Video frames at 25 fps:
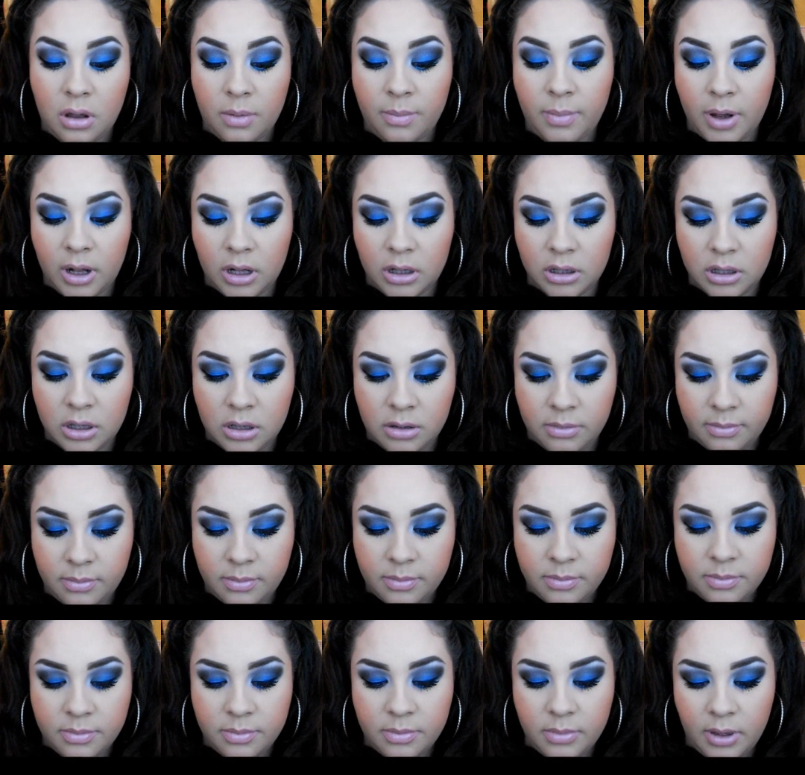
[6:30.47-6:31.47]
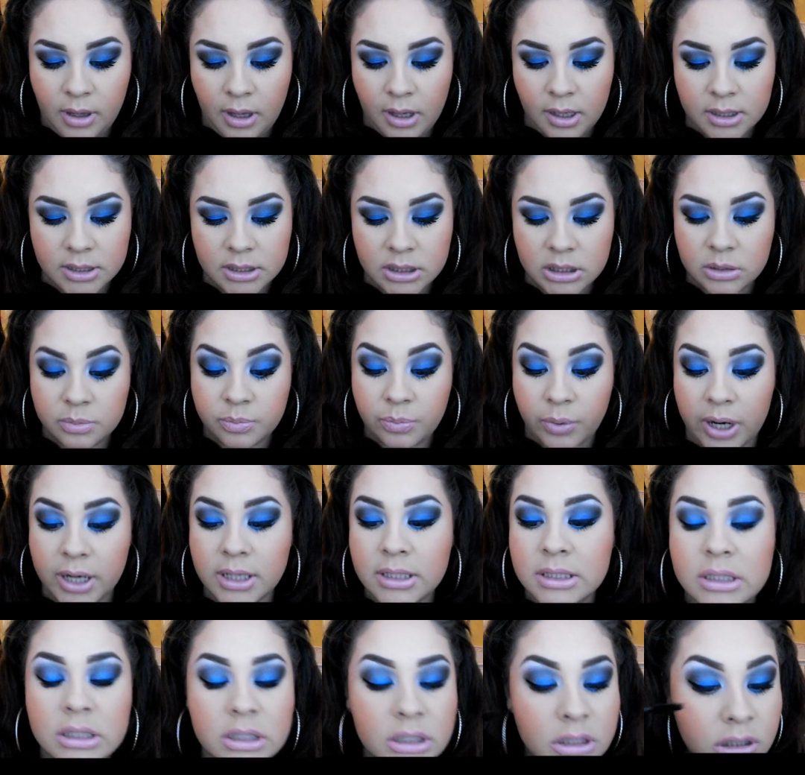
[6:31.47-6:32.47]
Volume
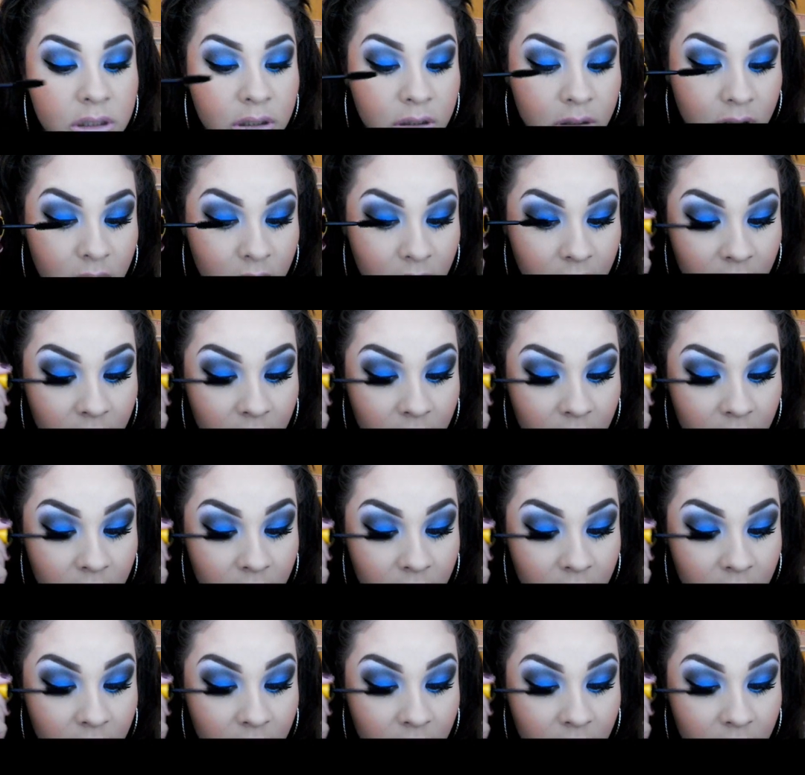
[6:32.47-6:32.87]
Express.